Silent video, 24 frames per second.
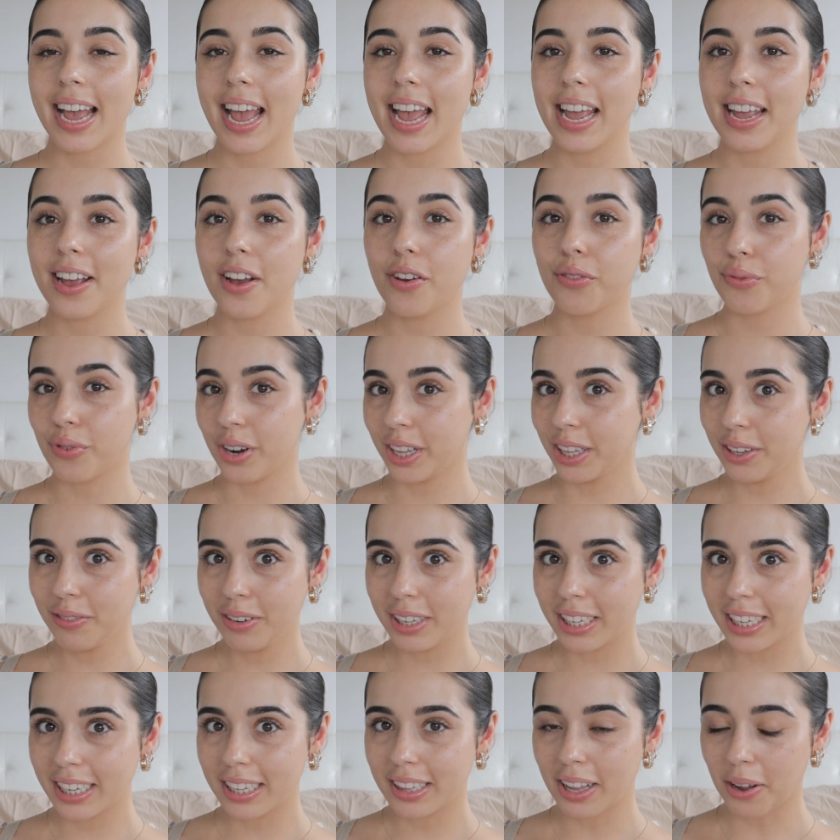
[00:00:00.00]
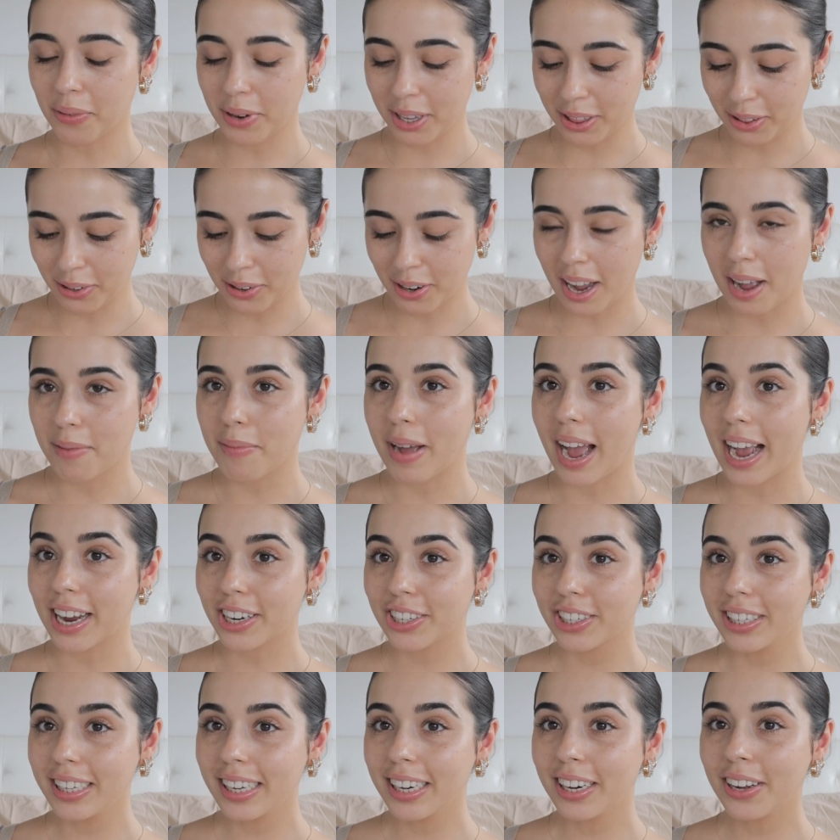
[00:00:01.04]
a really glowy look, I'm
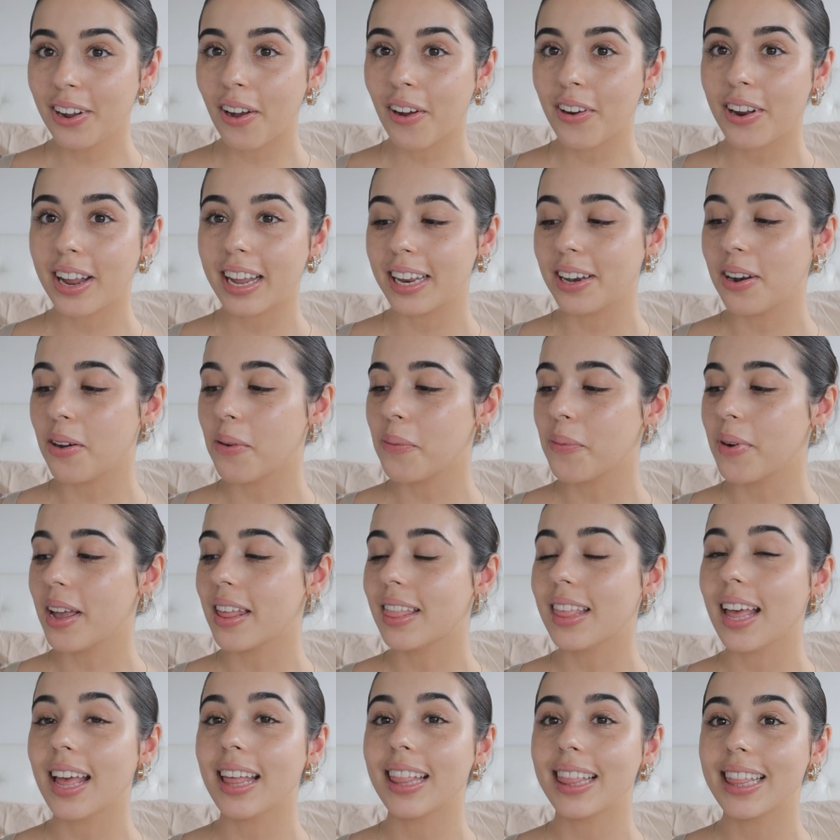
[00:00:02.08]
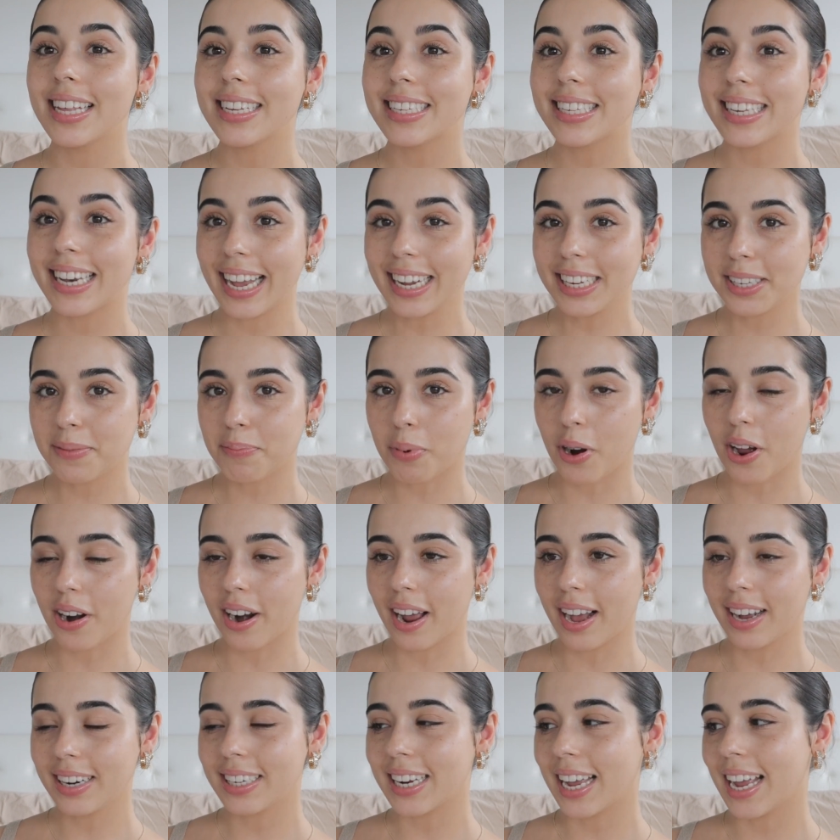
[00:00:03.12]
actually going to go in with this next
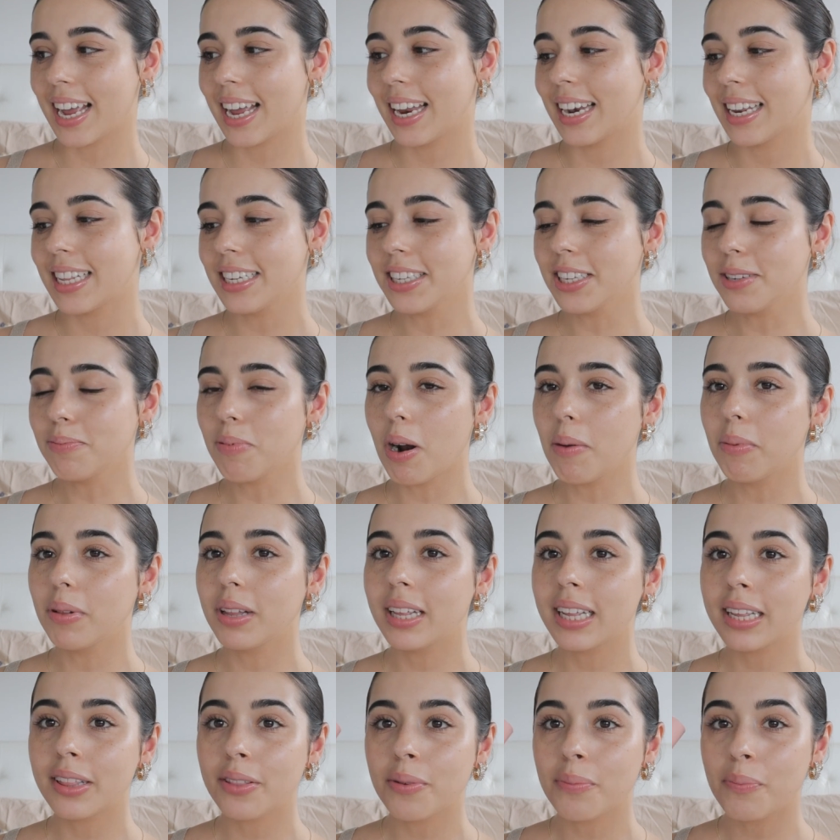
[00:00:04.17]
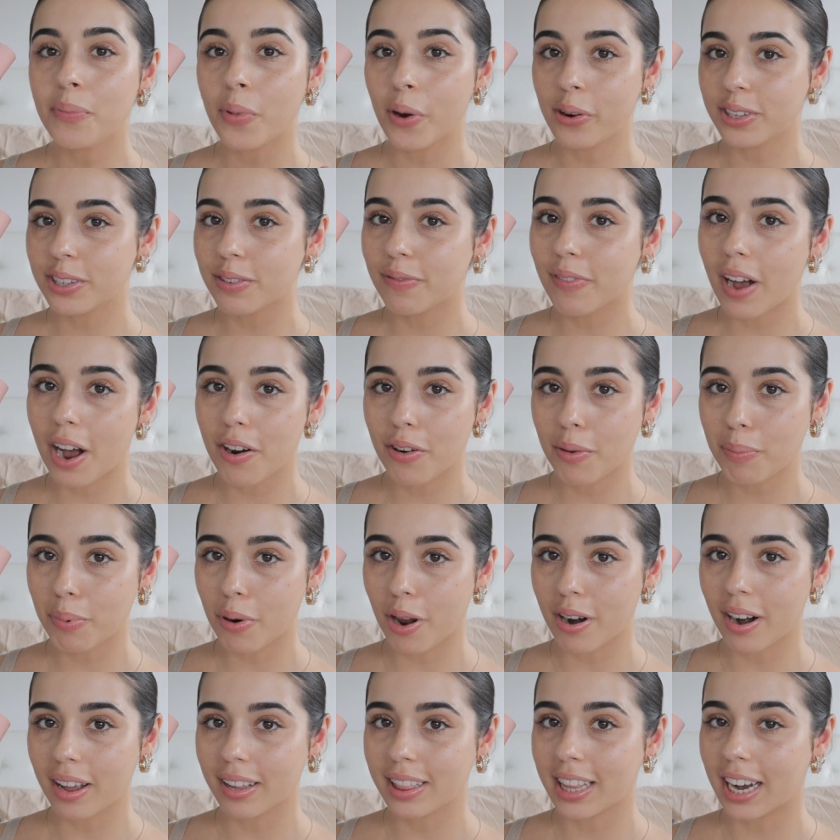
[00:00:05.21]
product, and this is probably the most viral
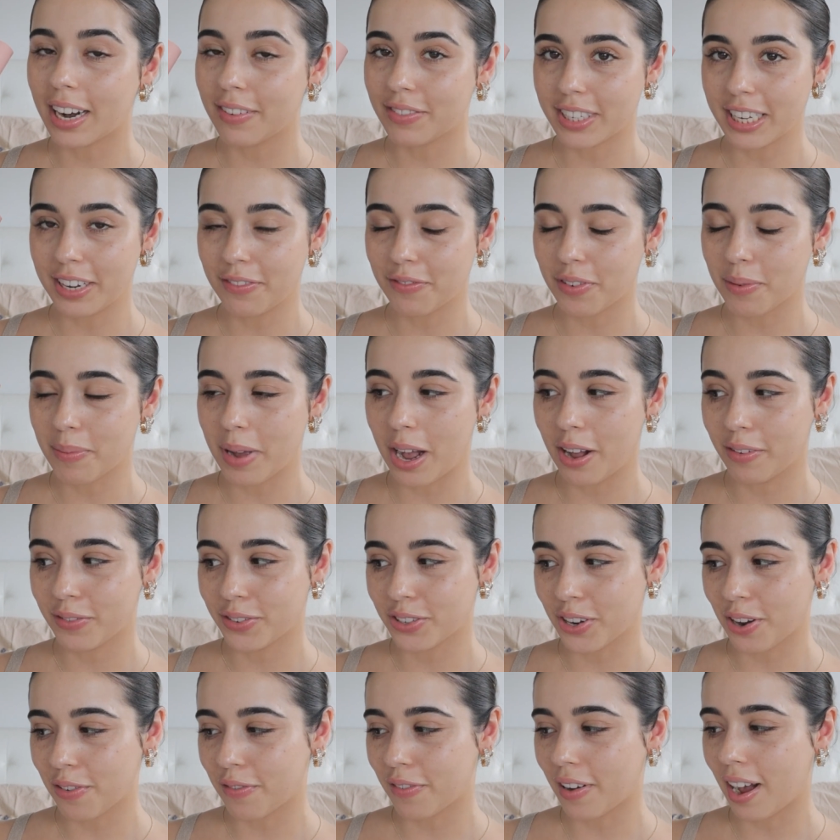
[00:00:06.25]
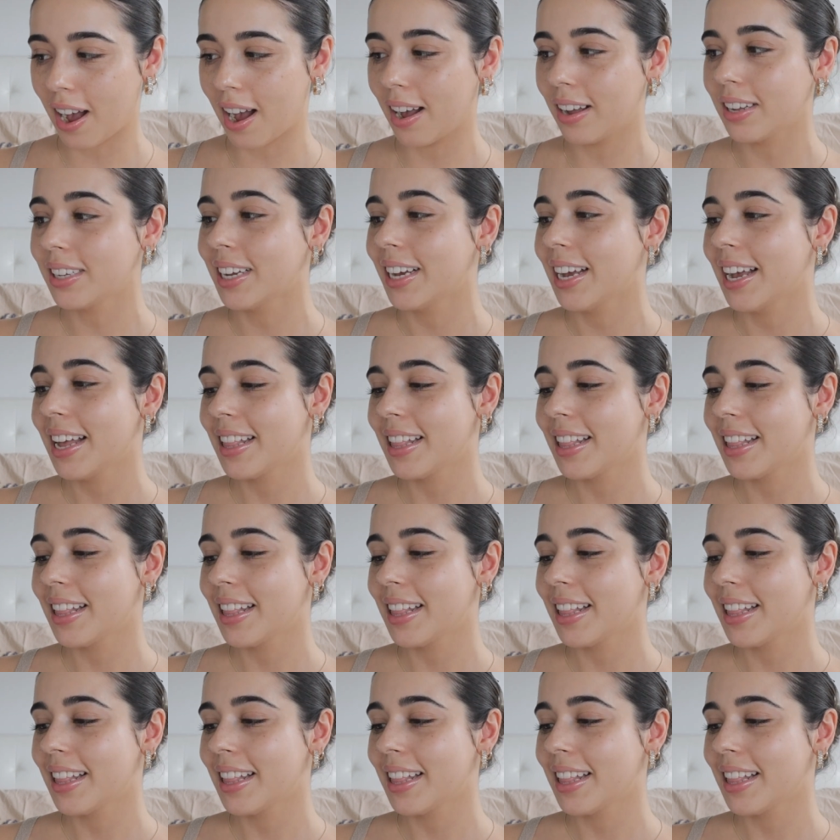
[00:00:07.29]
product that I've seen from e.l.f so far.